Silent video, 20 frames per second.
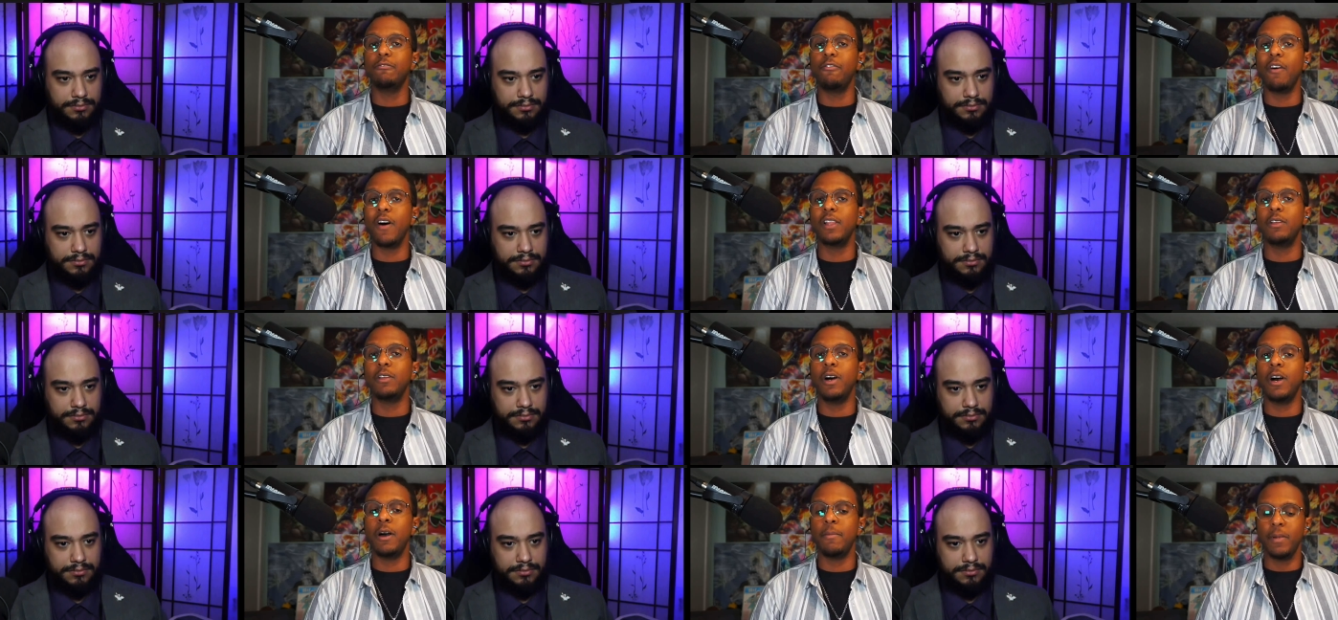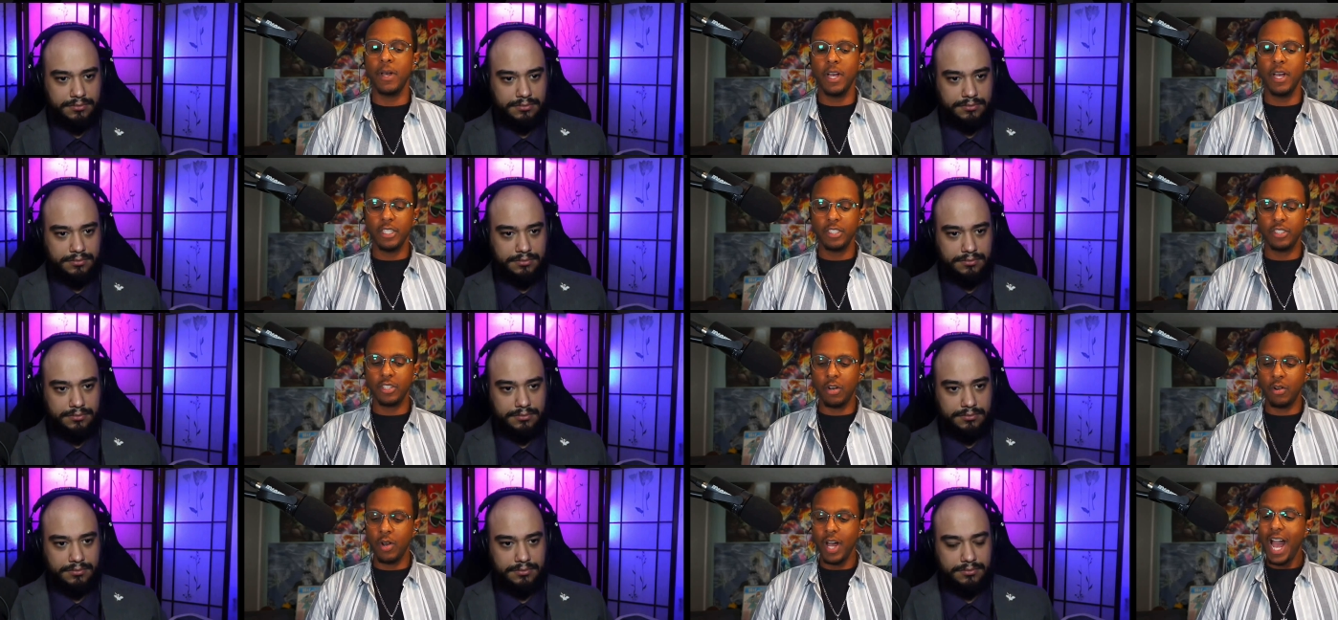Speaker 1: follow up.
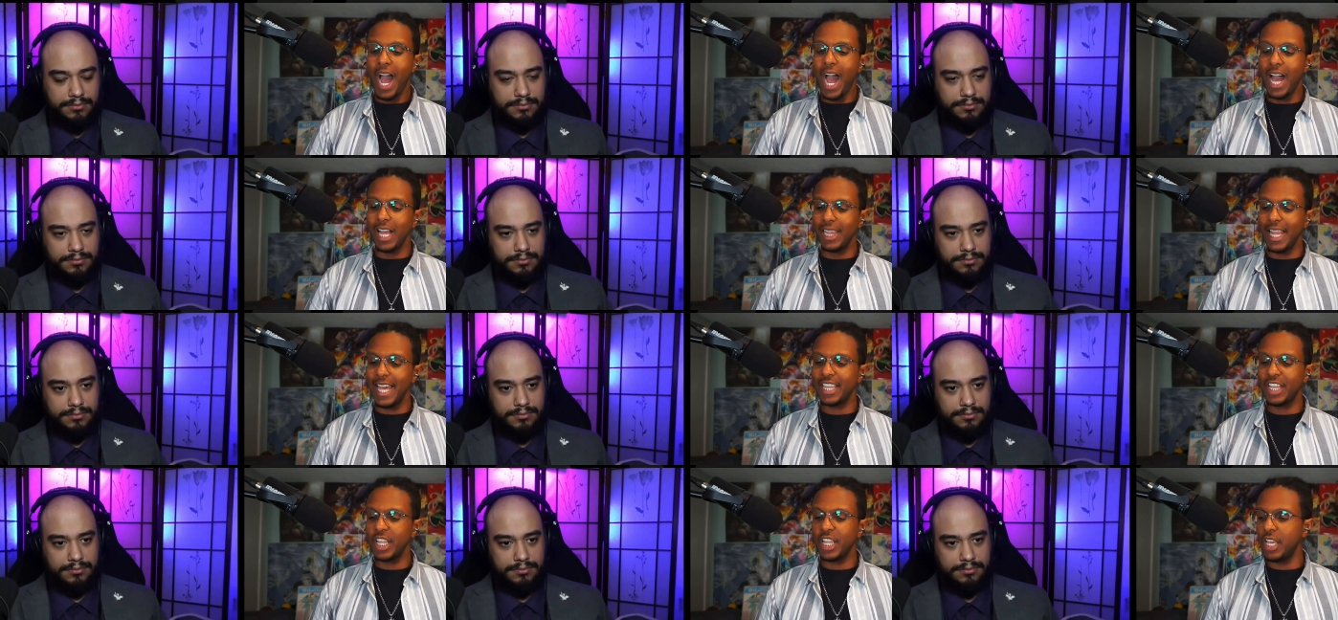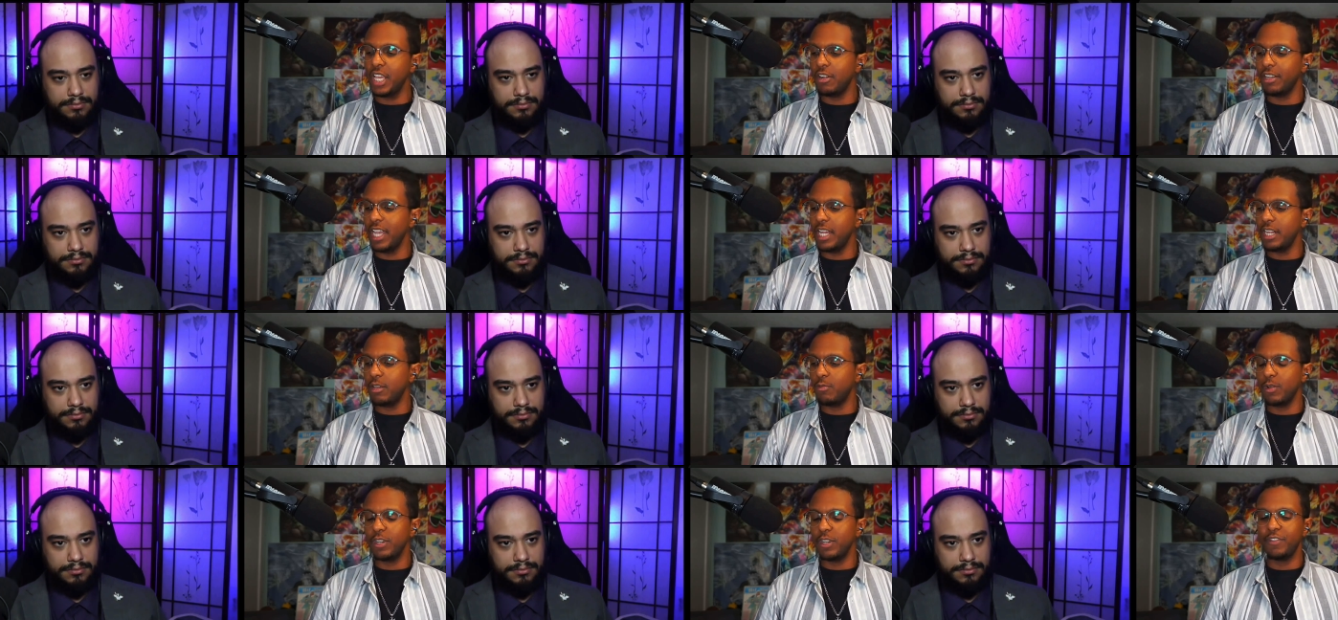So I like that they are
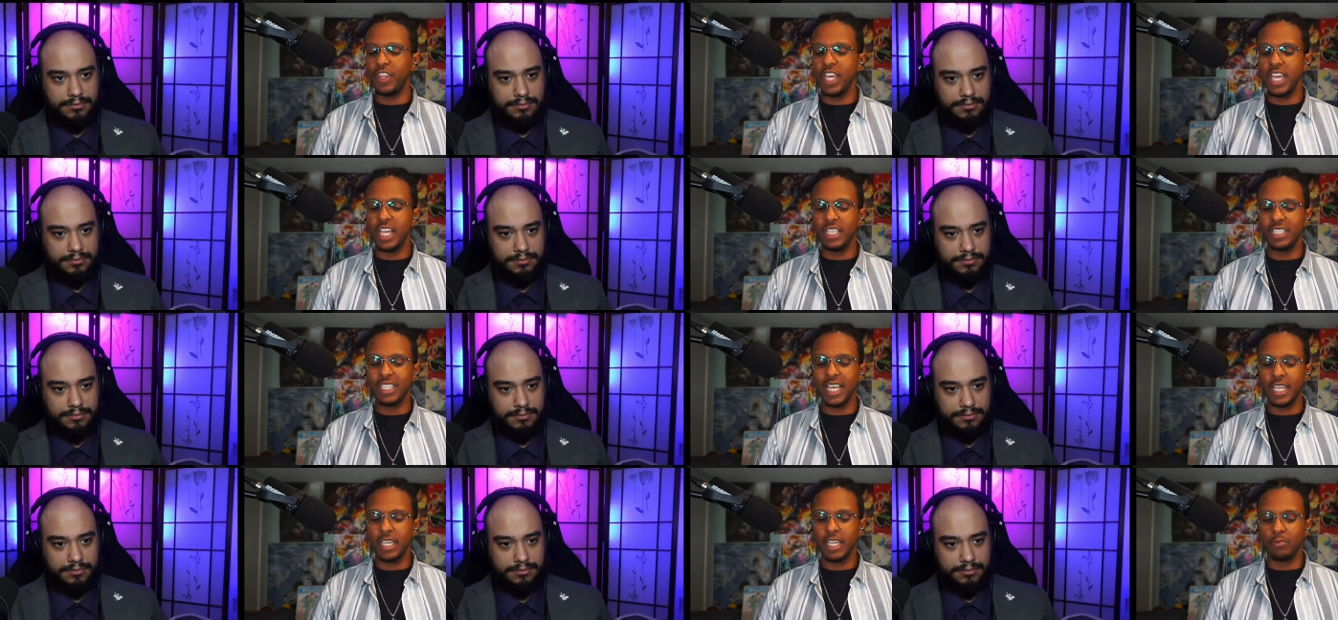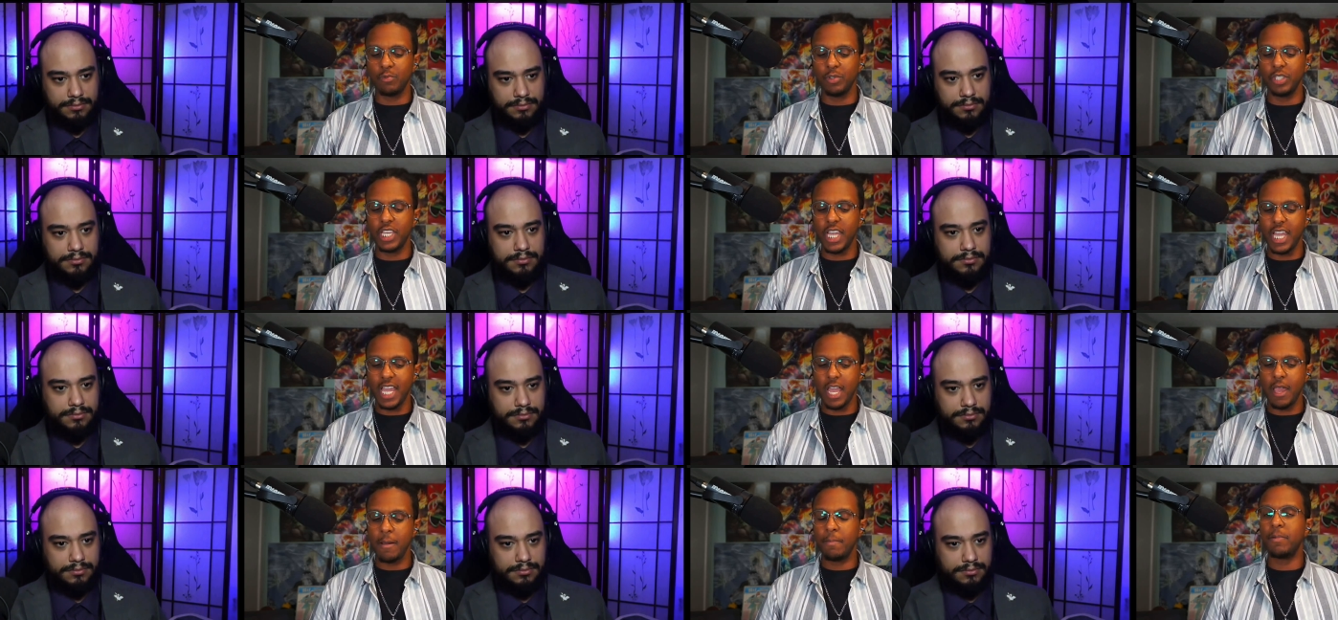getting rid of things that can really
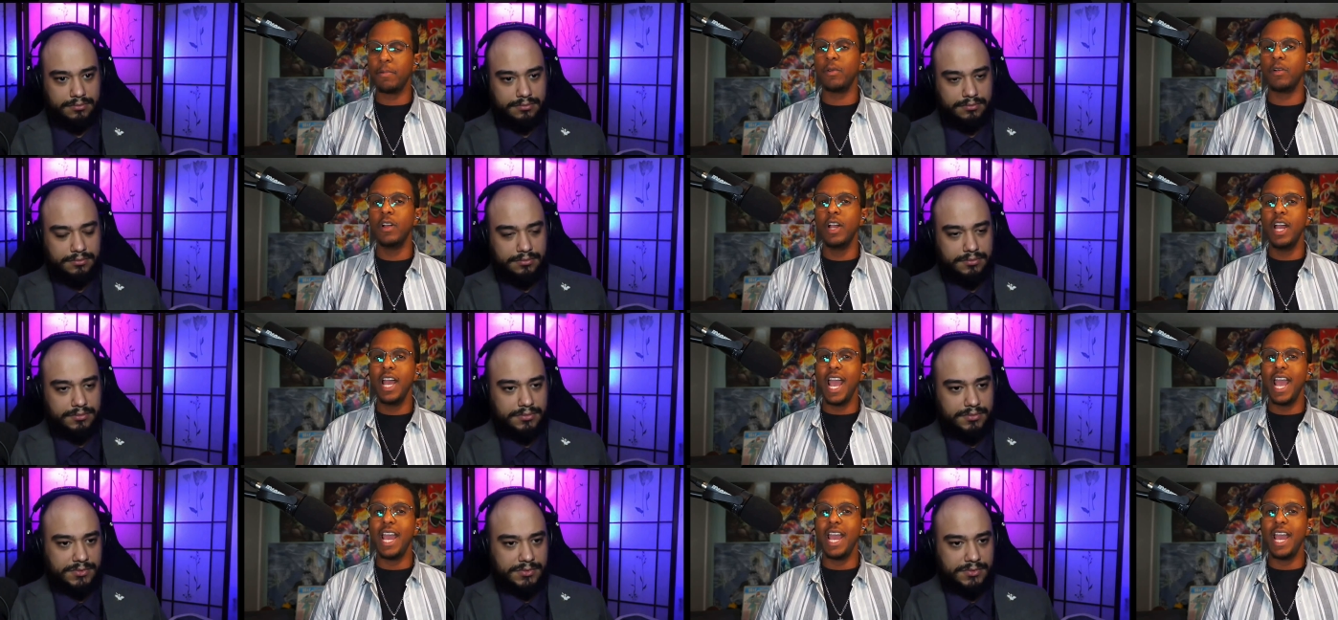hamper